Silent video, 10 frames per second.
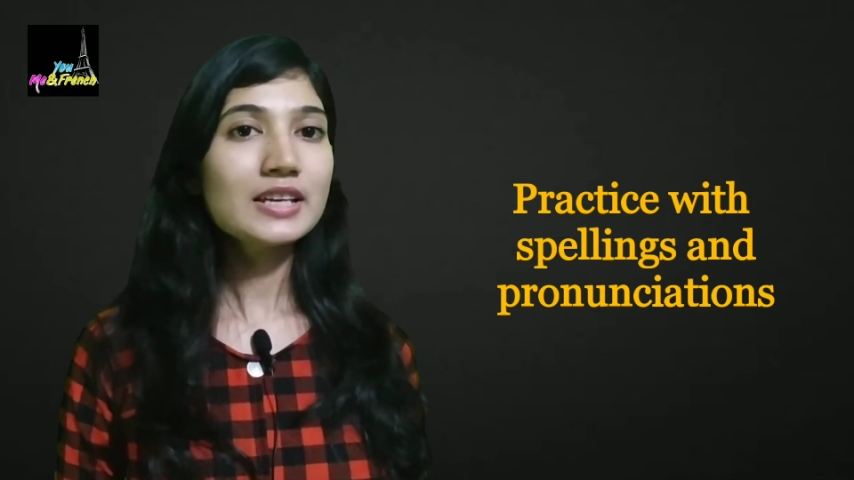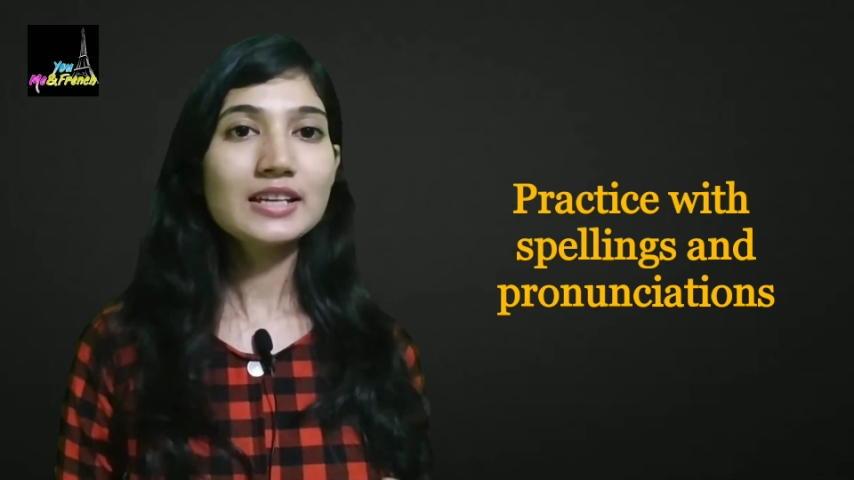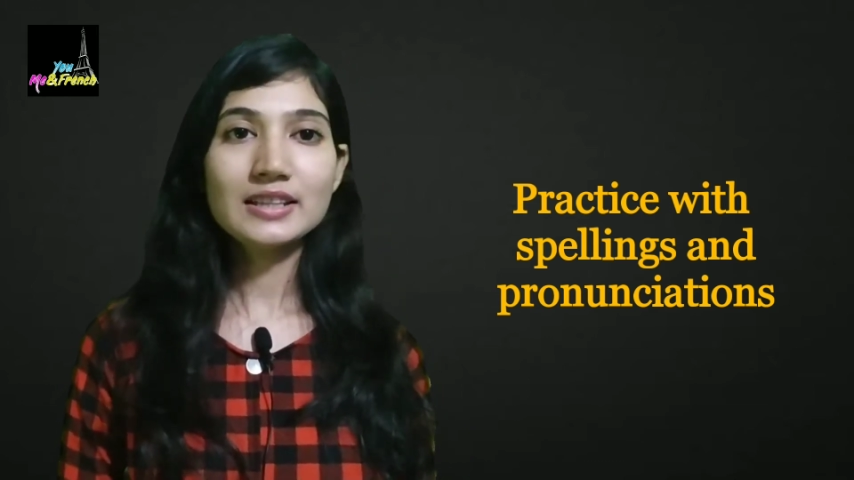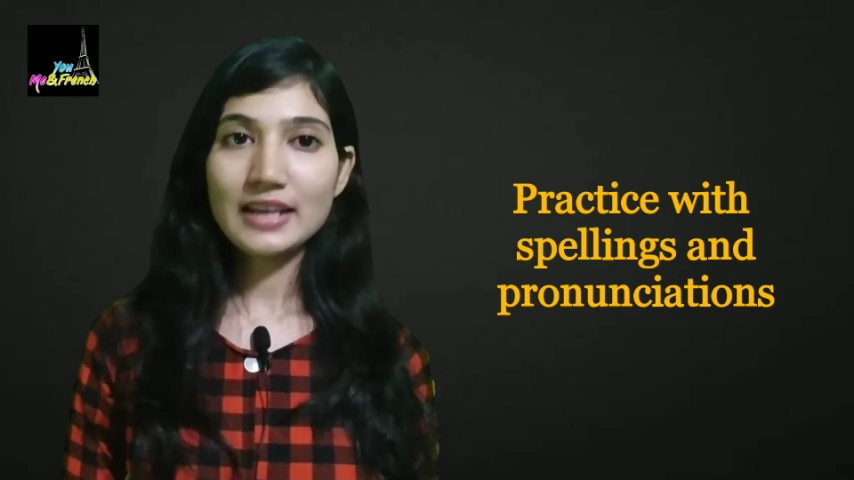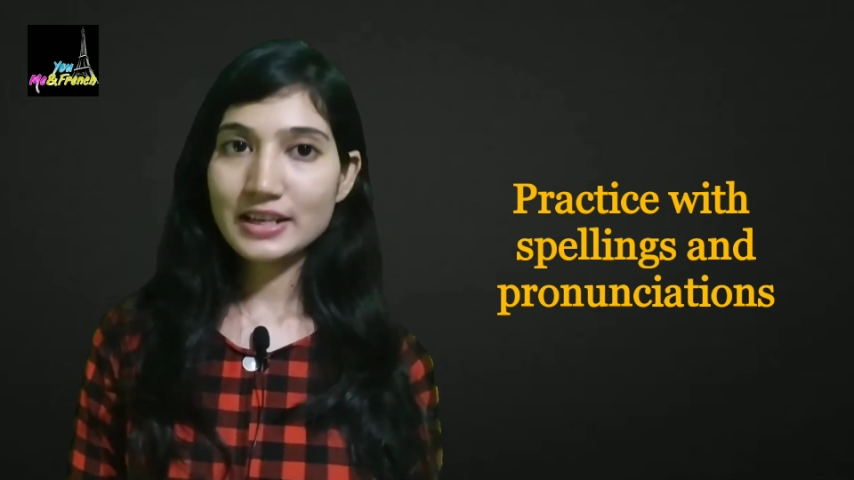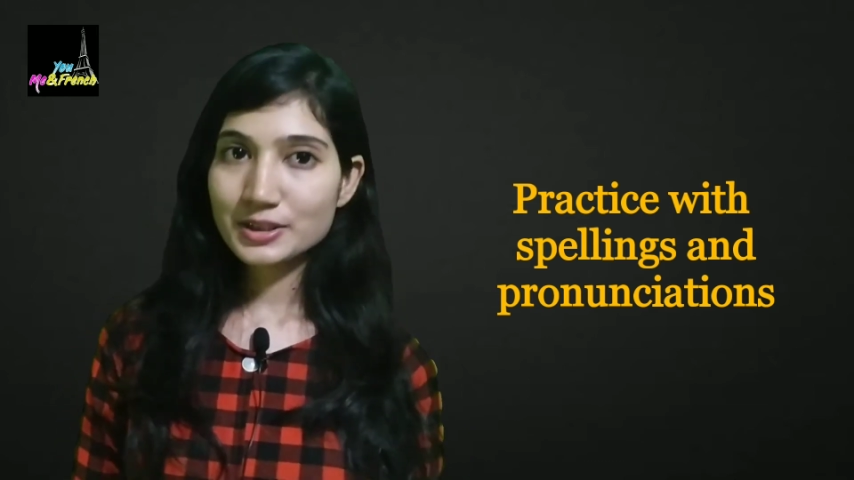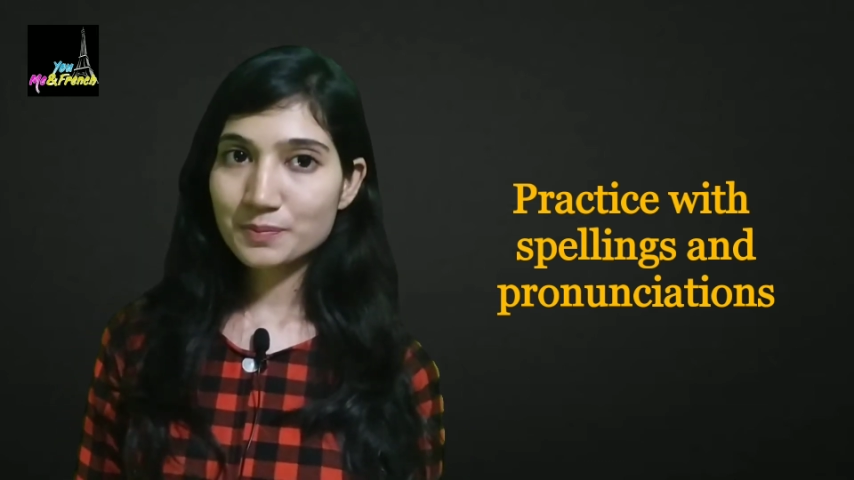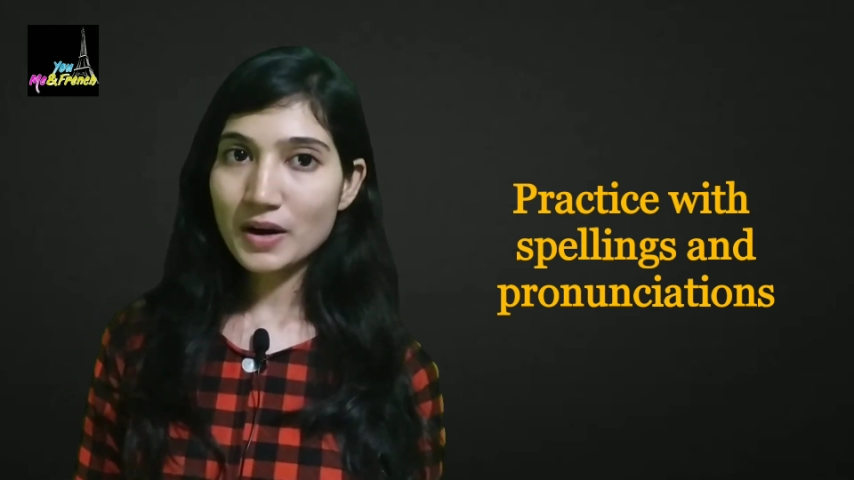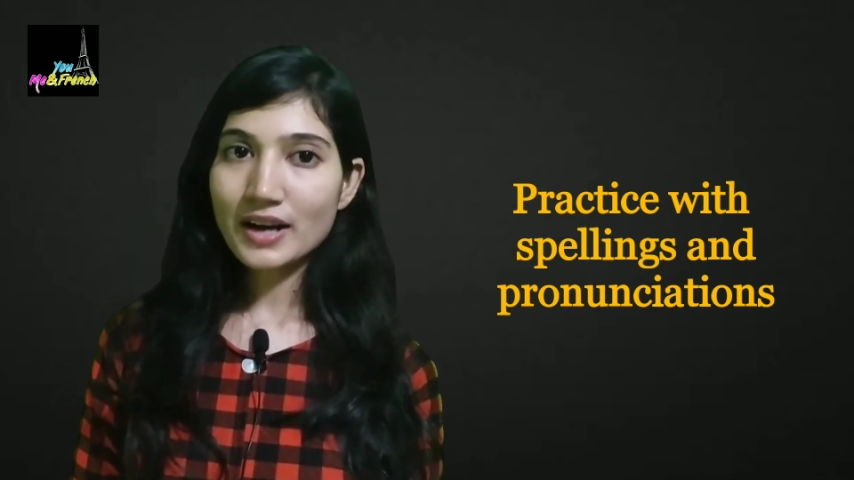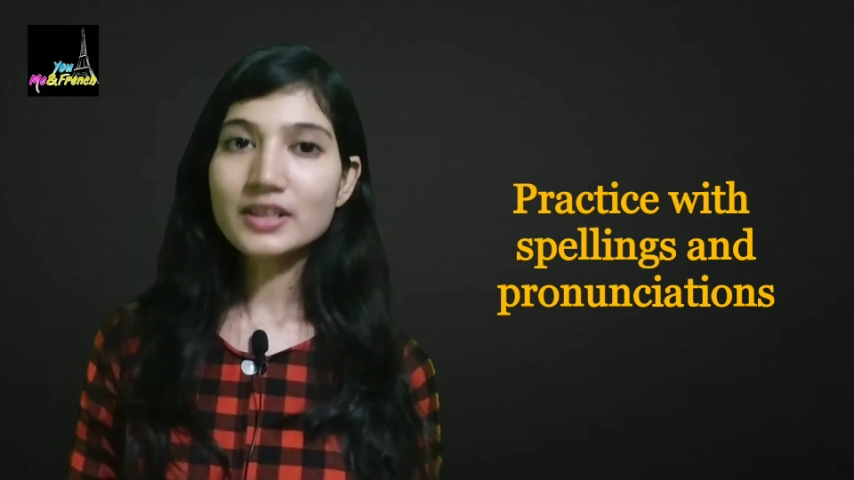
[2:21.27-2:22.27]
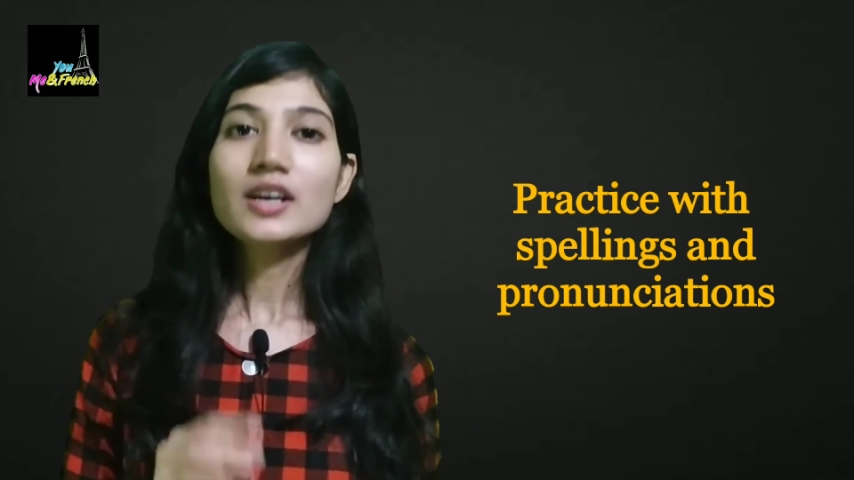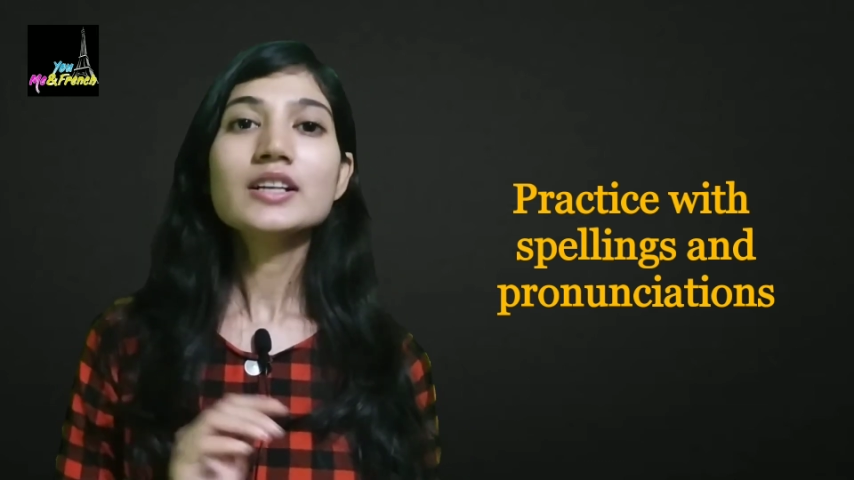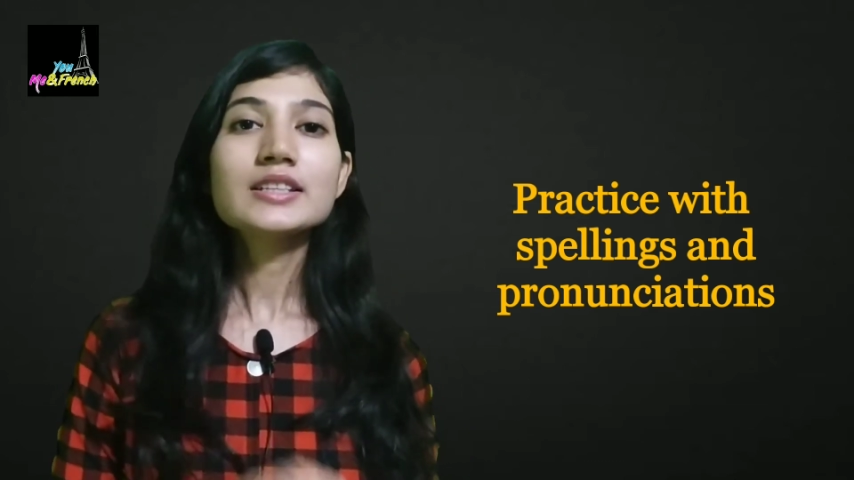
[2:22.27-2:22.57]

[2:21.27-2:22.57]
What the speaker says: in next part.